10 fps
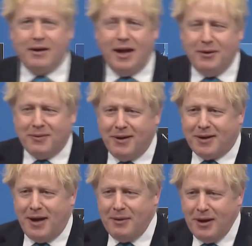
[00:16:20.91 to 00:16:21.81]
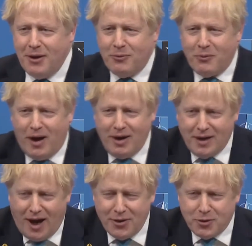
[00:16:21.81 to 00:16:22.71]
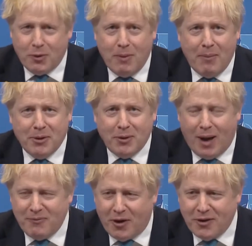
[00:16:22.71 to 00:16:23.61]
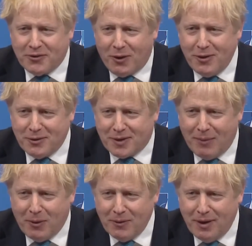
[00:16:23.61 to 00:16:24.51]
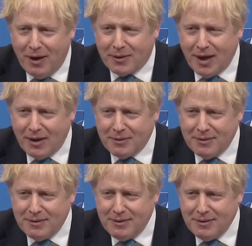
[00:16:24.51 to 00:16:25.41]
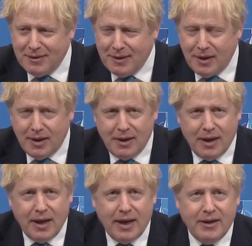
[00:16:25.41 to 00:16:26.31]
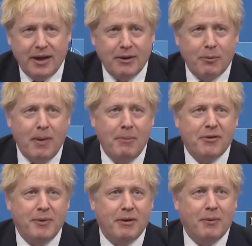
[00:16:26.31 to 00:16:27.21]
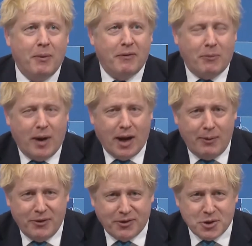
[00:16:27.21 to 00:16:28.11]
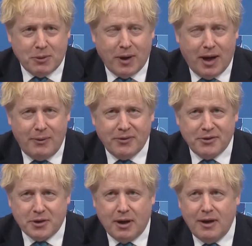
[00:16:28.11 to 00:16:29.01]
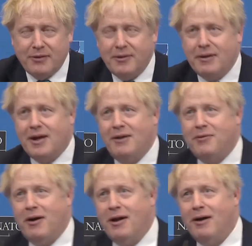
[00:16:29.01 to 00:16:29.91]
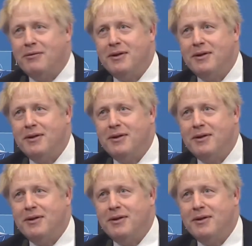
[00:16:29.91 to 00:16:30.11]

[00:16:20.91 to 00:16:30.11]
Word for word: okay, okay. I do remember you, and I'm very sorry to come on. Okay. He, he remembers me uh, from when I, was, A, when I was a journalist. Okay, Mr. fair Prime enough. Prime